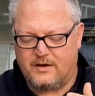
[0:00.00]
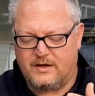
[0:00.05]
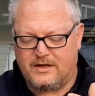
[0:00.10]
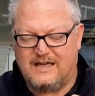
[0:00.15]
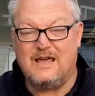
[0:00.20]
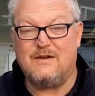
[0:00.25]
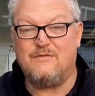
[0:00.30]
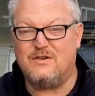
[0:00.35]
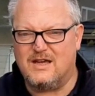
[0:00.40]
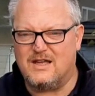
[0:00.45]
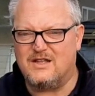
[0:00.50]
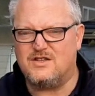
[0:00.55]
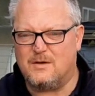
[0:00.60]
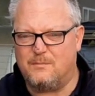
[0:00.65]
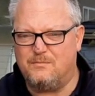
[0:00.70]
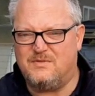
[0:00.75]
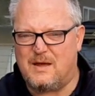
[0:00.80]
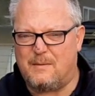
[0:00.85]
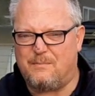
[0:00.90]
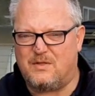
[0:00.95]
giving it
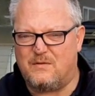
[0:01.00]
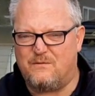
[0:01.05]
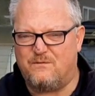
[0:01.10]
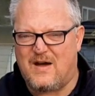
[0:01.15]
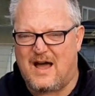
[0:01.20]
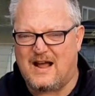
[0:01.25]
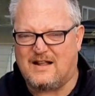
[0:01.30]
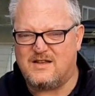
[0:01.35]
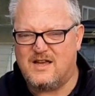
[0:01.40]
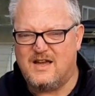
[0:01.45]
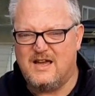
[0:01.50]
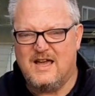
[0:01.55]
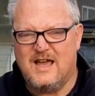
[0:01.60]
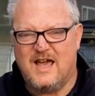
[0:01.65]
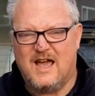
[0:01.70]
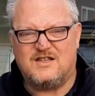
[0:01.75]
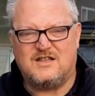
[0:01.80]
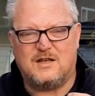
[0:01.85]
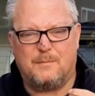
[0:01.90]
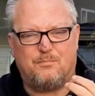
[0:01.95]
some depth. In fact,
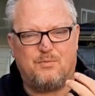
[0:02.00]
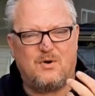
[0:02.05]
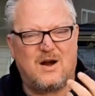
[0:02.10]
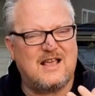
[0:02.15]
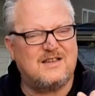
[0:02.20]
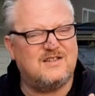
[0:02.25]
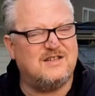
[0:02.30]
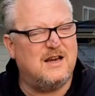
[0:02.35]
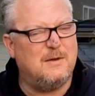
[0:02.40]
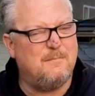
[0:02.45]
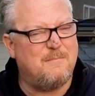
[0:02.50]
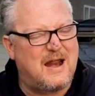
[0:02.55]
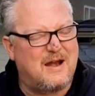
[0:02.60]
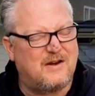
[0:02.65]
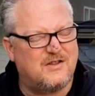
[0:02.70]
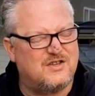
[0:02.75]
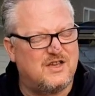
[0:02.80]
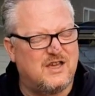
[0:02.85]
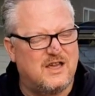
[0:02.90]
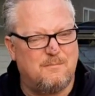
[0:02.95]
it's surprisingly
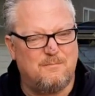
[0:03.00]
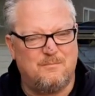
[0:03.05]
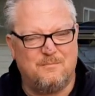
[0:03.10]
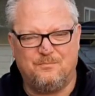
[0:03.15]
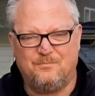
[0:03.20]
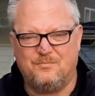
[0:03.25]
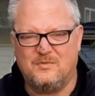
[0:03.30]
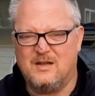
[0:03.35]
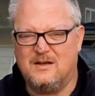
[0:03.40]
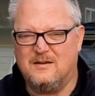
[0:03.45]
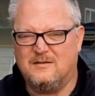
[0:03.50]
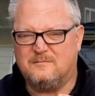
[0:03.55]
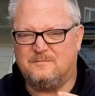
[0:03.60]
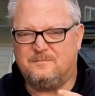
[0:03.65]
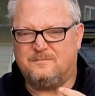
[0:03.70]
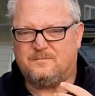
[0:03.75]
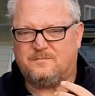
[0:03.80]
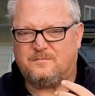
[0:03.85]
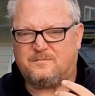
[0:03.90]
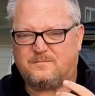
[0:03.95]
maritime
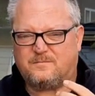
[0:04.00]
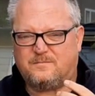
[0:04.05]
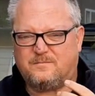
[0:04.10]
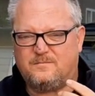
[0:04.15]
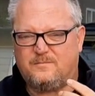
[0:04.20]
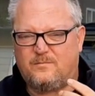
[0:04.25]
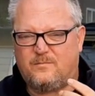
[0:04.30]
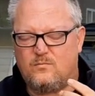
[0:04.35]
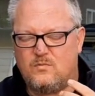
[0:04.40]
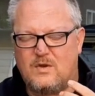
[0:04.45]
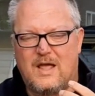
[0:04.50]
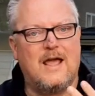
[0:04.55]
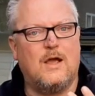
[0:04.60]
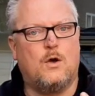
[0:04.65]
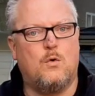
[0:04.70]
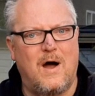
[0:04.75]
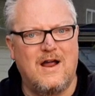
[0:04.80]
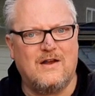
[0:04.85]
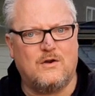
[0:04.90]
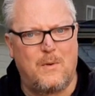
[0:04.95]
and
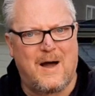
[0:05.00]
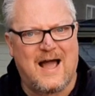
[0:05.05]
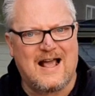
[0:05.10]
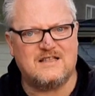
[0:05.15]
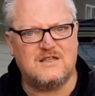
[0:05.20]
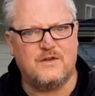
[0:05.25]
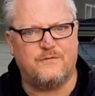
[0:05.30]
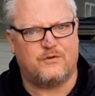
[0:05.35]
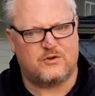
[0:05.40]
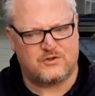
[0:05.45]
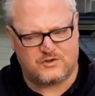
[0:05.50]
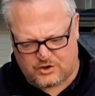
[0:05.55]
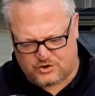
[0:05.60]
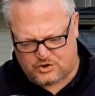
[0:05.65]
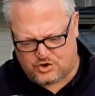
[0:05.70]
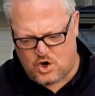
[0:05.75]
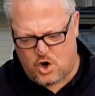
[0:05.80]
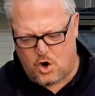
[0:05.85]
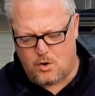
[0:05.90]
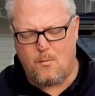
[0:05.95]
quite waxy for
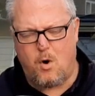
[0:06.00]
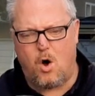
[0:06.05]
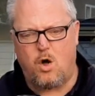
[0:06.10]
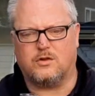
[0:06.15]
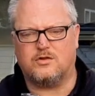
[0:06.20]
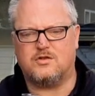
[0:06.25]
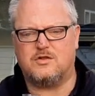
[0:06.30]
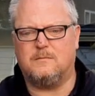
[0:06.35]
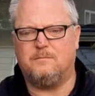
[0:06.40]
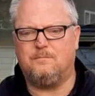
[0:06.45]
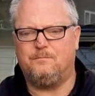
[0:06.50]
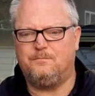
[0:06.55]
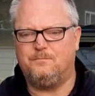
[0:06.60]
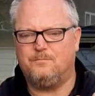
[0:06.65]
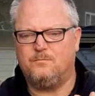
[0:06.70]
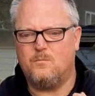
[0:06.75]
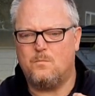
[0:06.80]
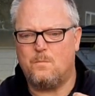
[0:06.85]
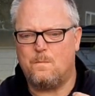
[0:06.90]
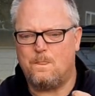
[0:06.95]
such a young malt.
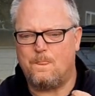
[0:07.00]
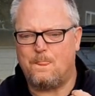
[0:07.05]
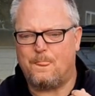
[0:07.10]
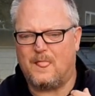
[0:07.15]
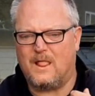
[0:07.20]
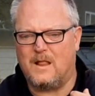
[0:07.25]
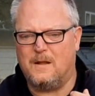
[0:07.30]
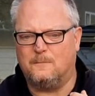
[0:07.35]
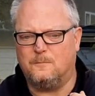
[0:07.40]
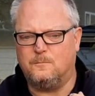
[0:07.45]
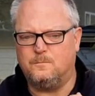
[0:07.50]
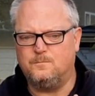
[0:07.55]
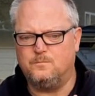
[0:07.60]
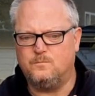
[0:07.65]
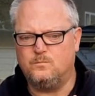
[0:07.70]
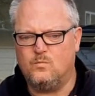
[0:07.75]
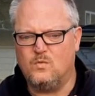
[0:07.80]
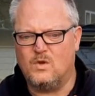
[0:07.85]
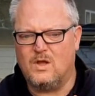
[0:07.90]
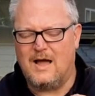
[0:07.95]

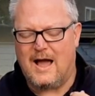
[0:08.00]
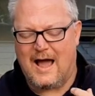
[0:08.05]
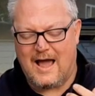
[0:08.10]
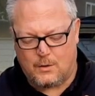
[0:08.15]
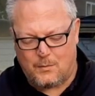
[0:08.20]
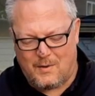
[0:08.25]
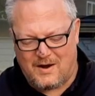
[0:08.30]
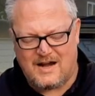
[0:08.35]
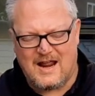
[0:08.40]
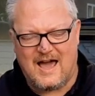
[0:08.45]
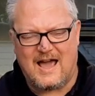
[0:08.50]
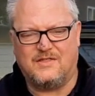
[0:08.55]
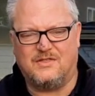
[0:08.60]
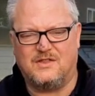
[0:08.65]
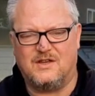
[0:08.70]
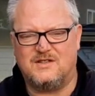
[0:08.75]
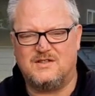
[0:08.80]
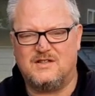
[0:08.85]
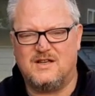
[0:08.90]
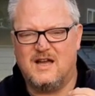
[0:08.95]
I quite like
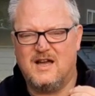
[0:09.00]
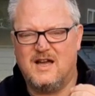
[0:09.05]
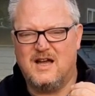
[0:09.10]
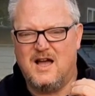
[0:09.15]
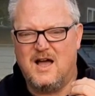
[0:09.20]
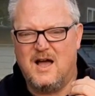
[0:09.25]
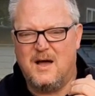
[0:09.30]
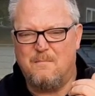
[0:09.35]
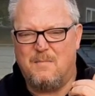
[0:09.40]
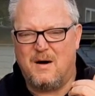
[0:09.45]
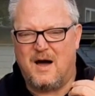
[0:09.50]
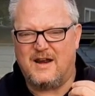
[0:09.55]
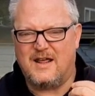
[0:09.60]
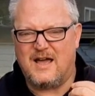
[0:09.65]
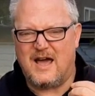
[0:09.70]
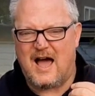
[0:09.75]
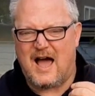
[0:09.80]
this, but